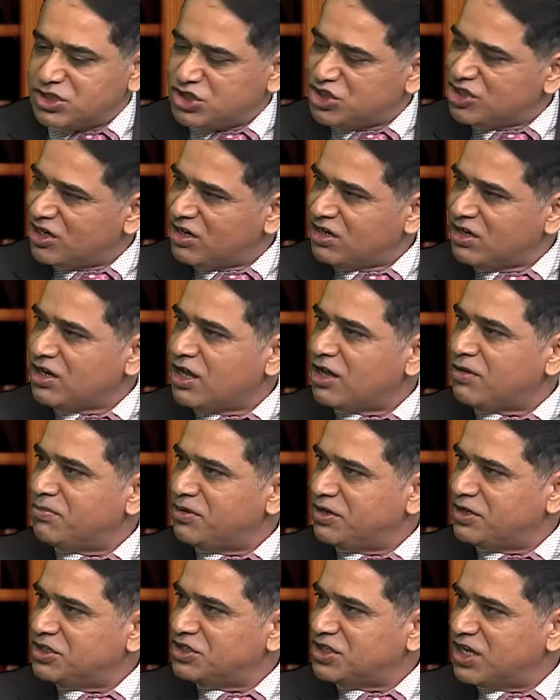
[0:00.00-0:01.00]
children are
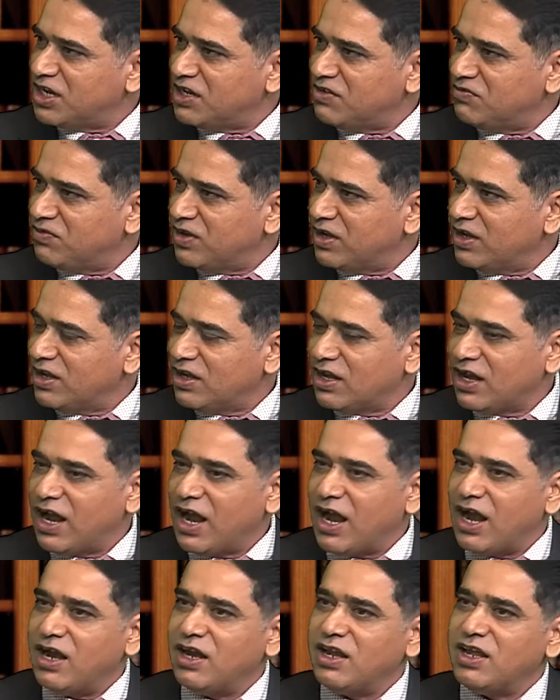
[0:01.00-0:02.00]
British anyway,
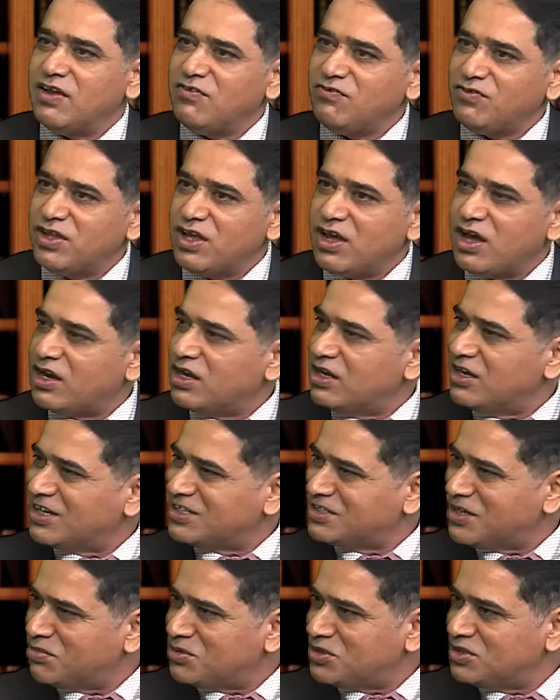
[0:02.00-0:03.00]
and if they are in
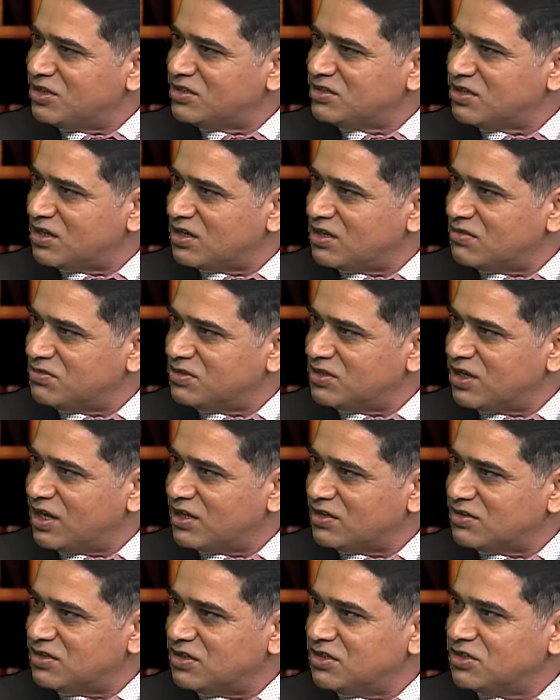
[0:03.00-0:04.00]
exceptional
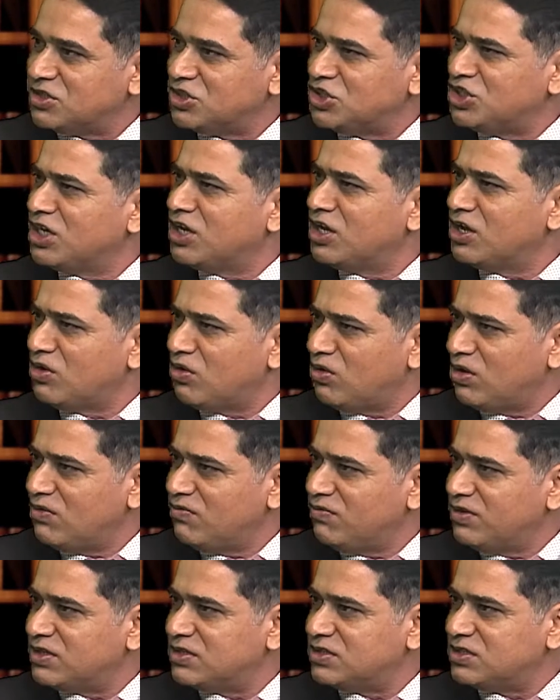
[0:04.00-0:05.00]
circumstances, she can
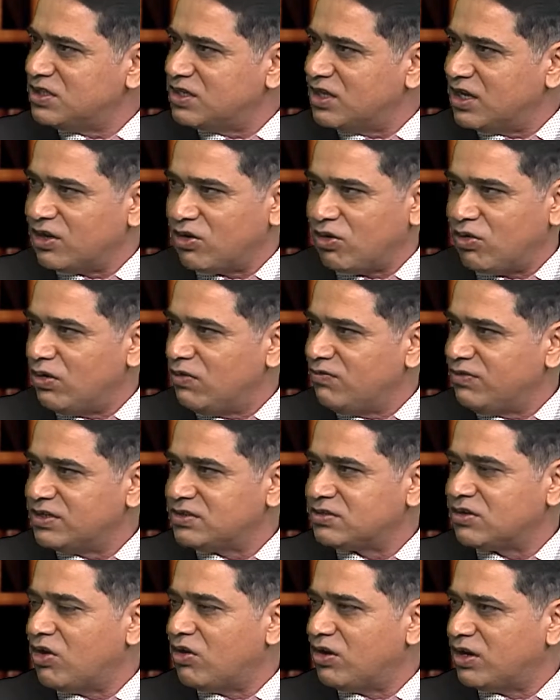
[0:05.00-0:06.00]

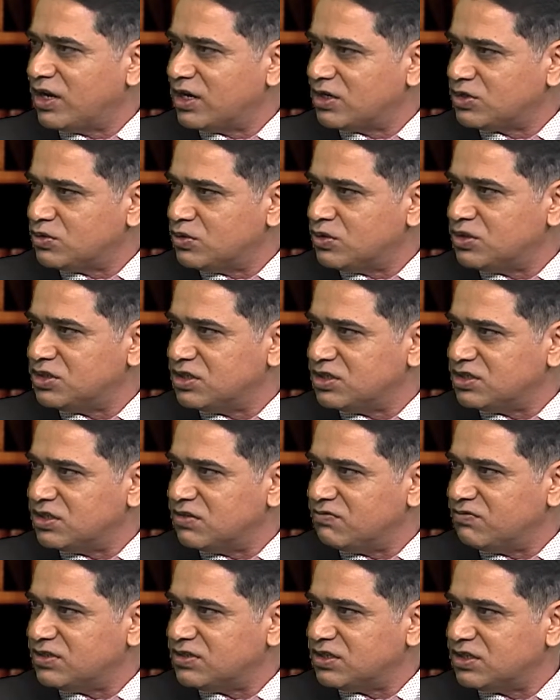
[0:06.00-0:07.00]
always contact social
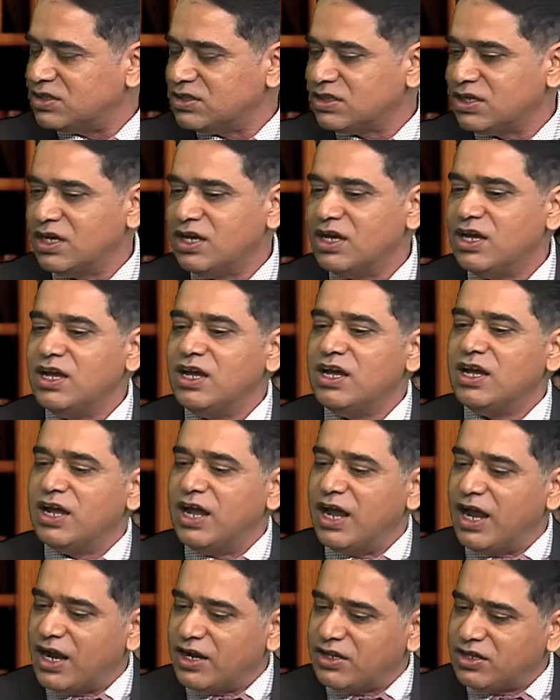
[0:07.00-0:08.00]
services,
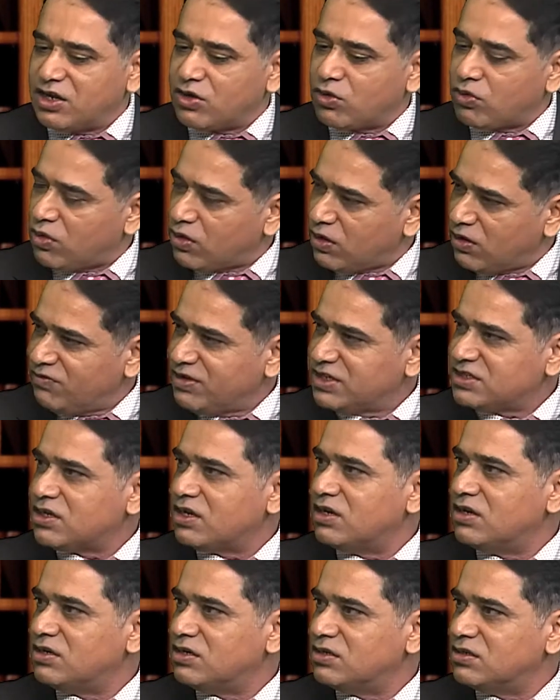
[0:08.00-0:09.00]
and there are always
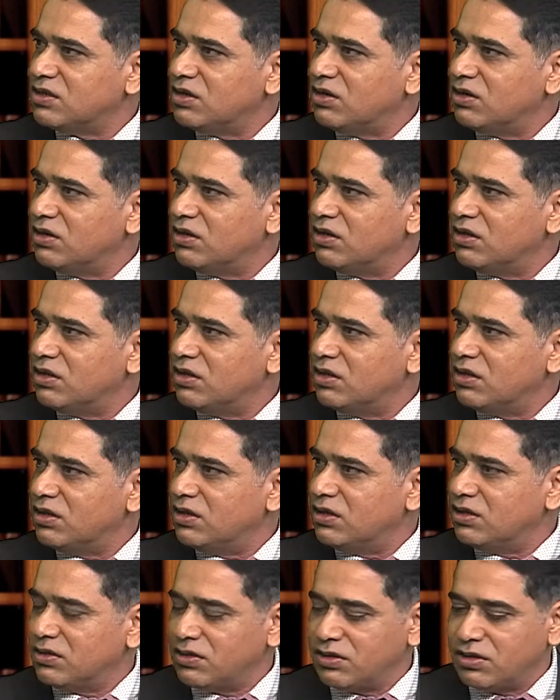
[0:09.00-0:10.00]
certain
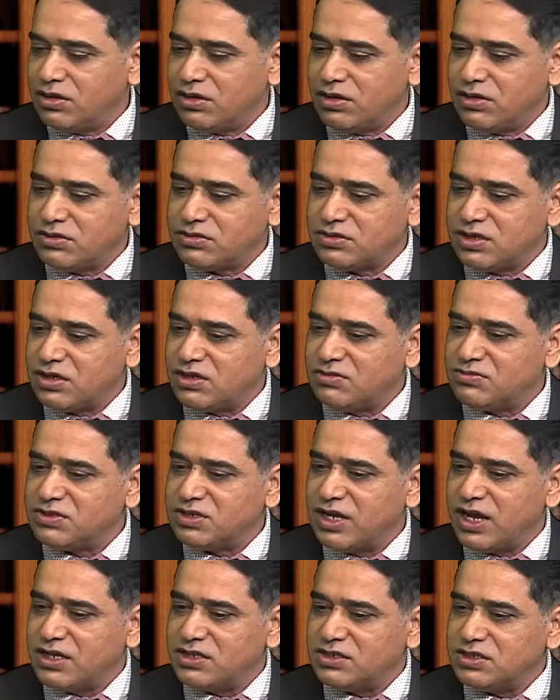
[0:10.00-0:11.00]

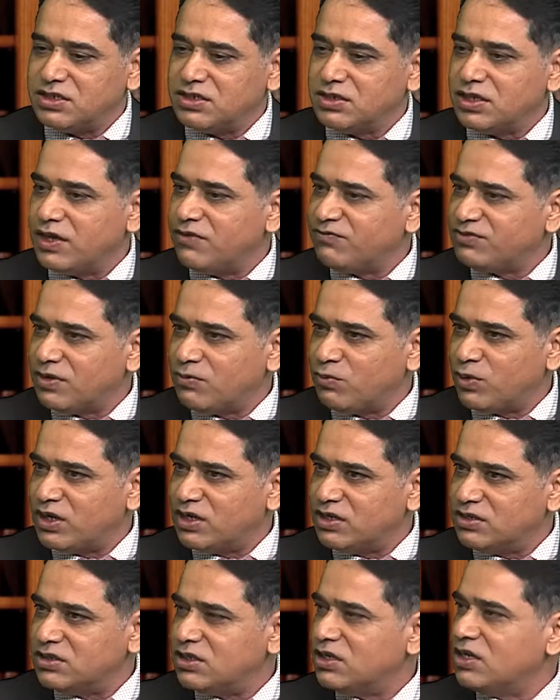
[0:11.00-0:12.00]
circumstances. If someone
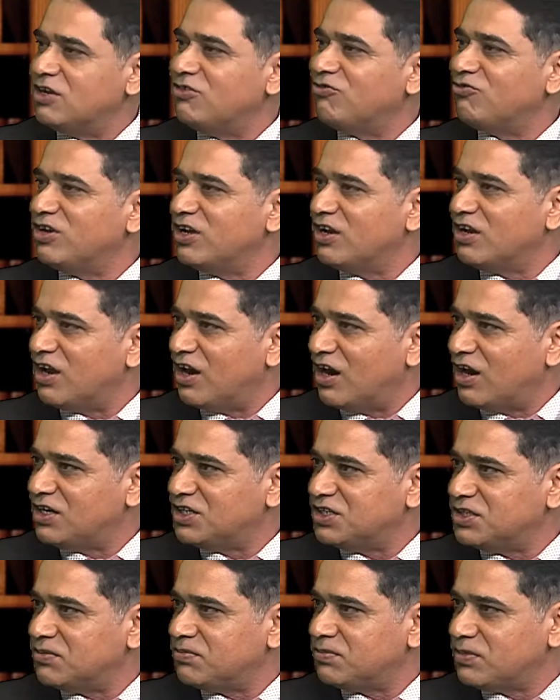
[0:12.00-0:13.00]
is in real
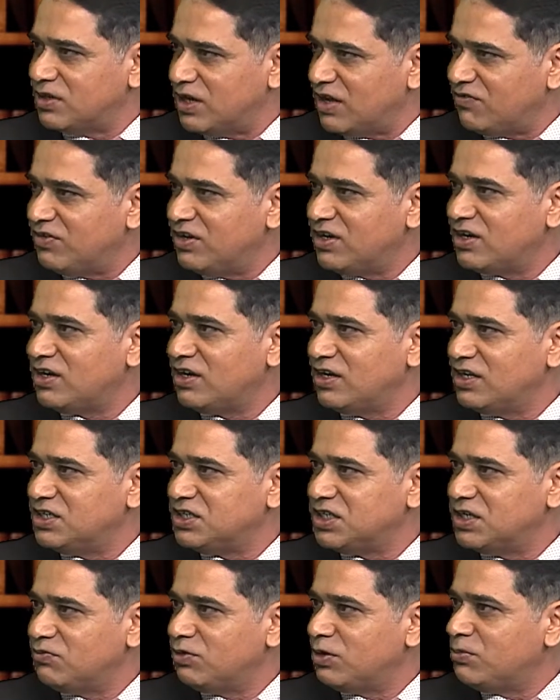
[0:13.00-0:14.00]
hardship, definitely she will